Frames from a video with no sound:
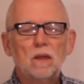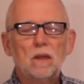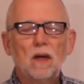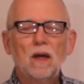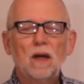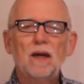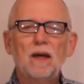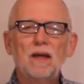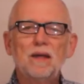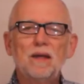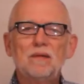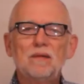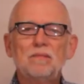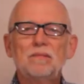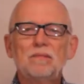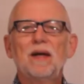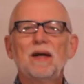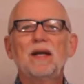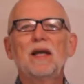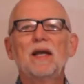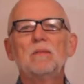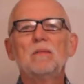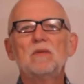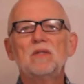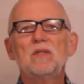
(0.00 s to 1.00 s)
Hi,
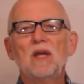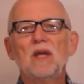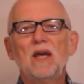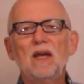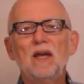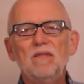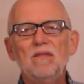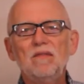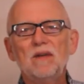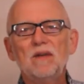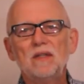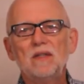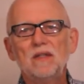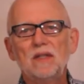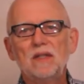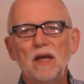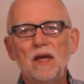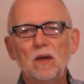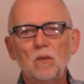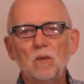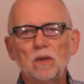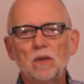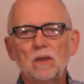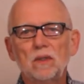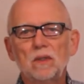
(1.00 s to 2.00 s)
my name is Dave and
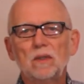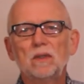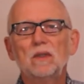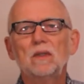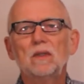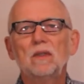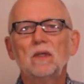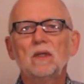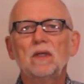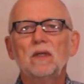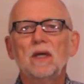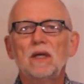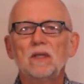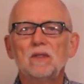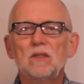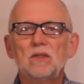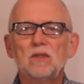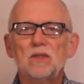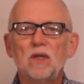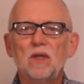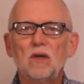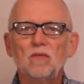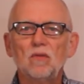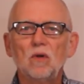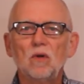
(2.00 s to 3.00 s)
today we're going to look at
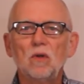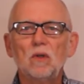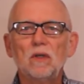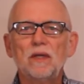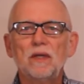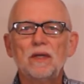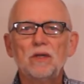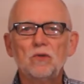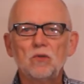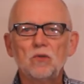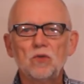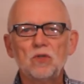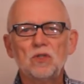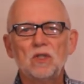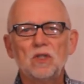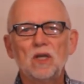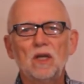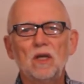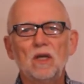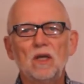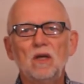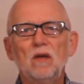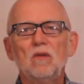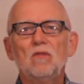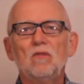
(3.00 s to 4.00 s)
several
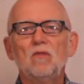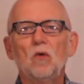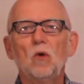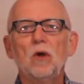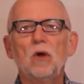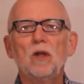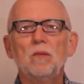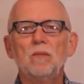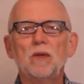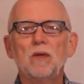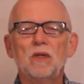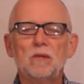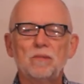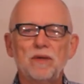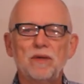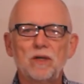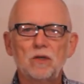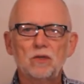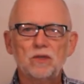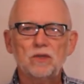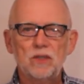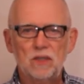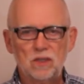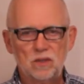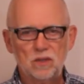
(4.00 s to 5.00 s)
interesting
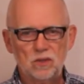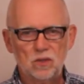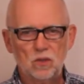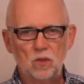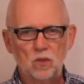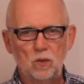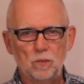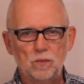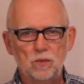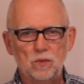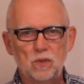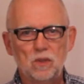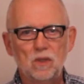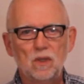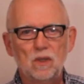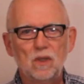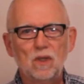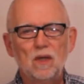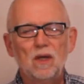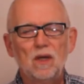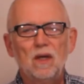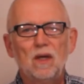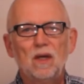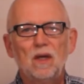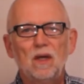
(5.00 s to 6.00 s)
40mm telescopes.
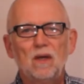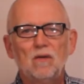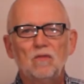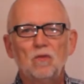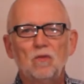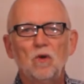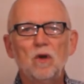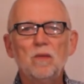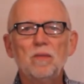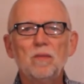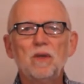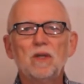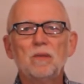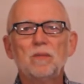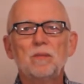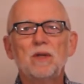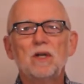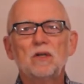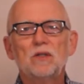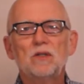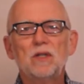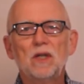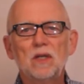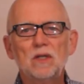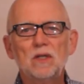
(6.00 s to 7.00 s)

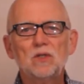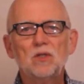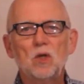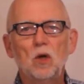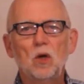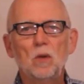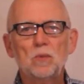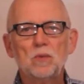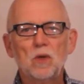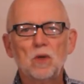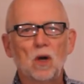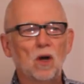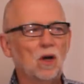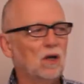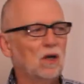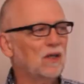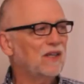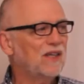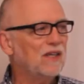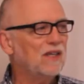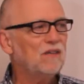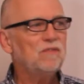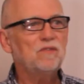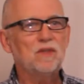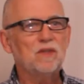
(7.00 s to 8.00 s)
40mm telescopes are
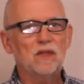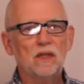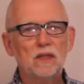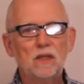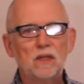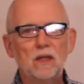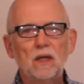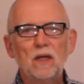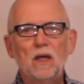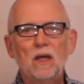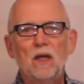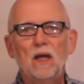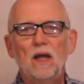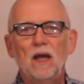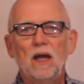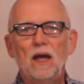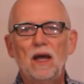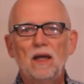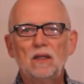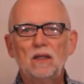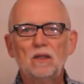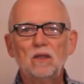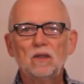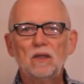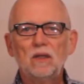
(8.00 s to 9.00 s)
gifted
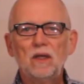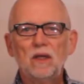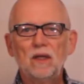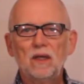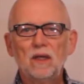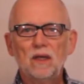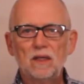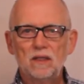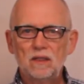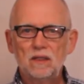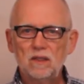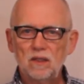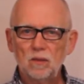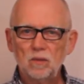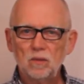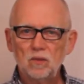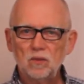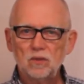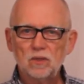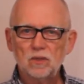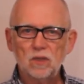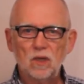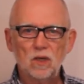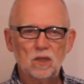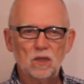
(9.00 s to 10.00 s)
at looking at double
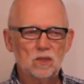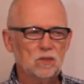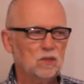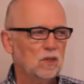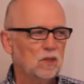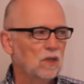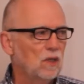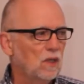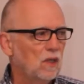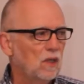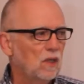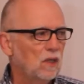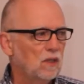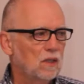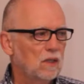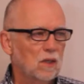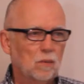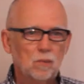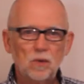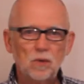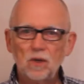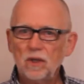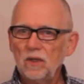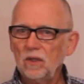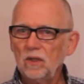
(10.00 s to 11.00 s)
stars.
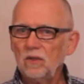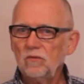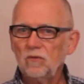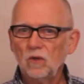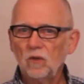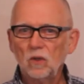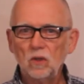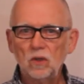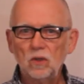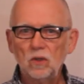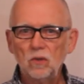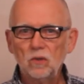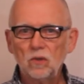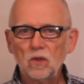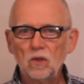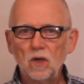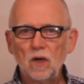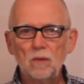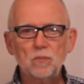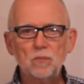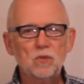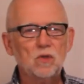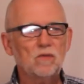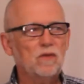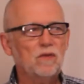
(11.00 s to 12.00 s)
They're pretty good for lunar
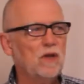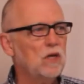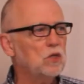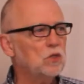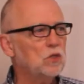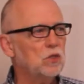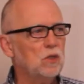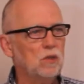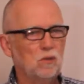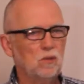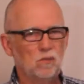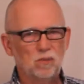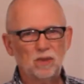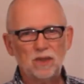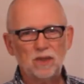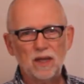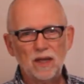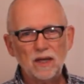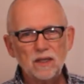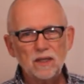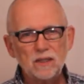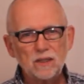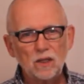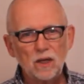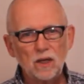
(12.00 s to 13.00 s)
observation and
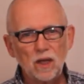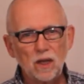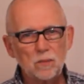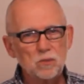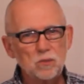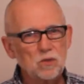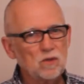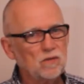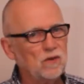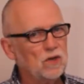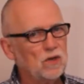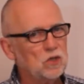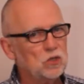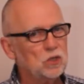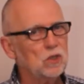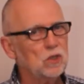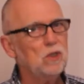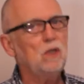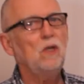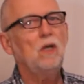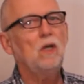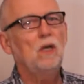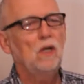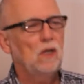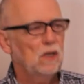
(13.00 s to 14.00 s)
planetary
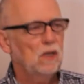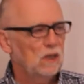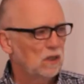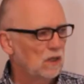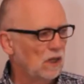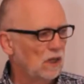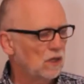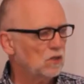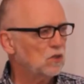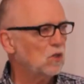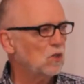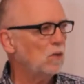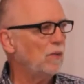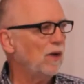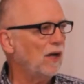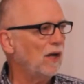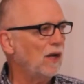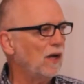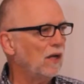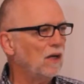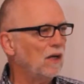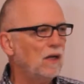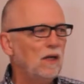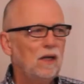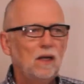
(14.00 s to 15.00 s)
observation, not so
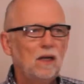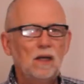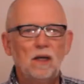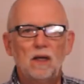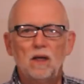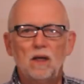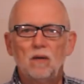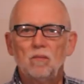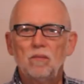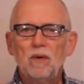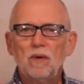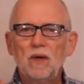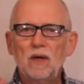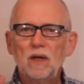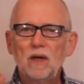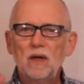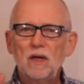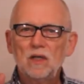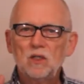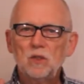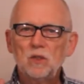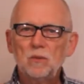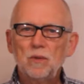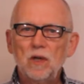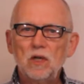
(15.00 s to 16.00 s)
bad, but
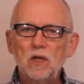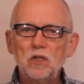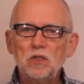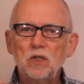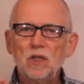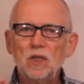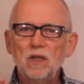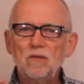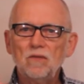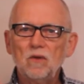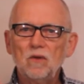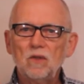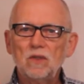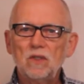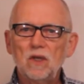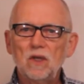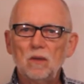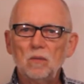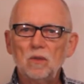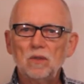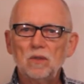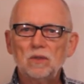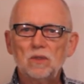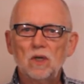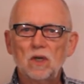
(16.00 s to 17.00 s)
especially for
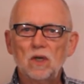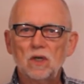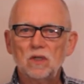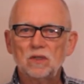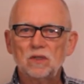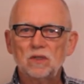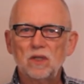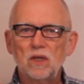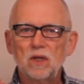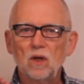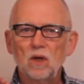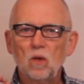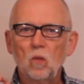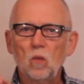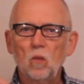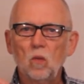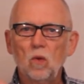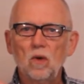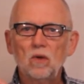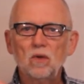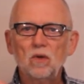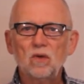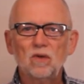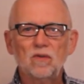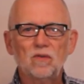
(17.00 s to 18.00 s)
double stars they are
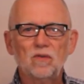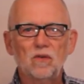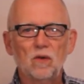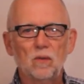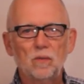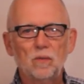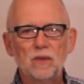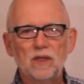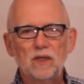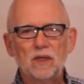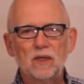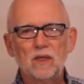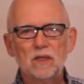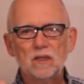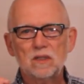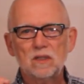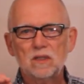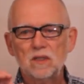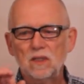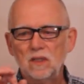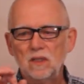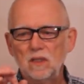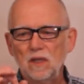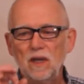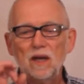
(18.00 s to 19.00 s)
wonderful because
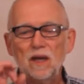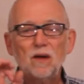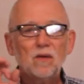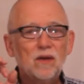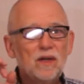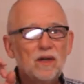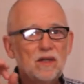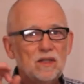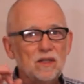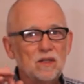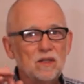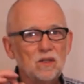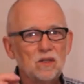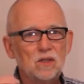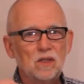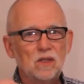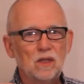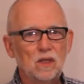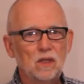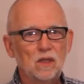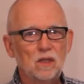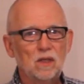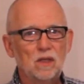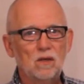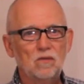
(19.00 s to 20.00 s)
the airy disk
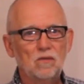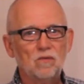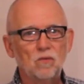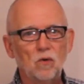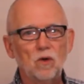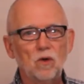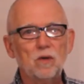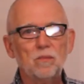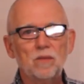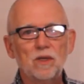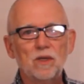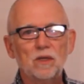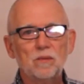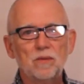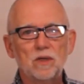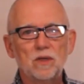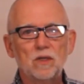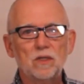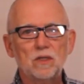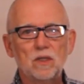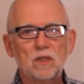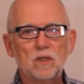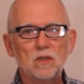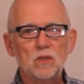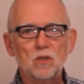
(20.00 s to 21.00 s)
in a
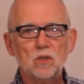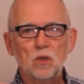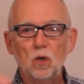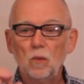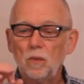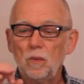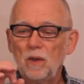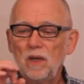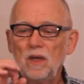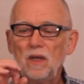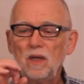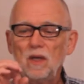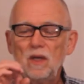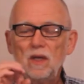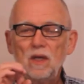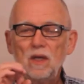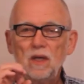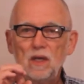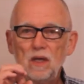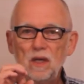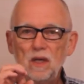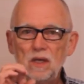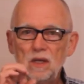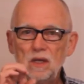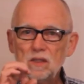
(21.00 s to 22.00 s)
40mm telescope
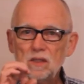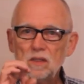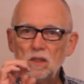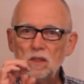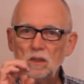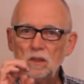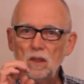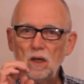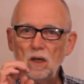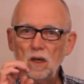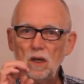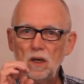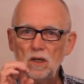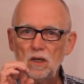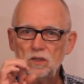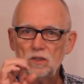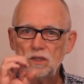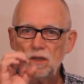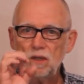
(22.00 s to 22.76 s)
is large.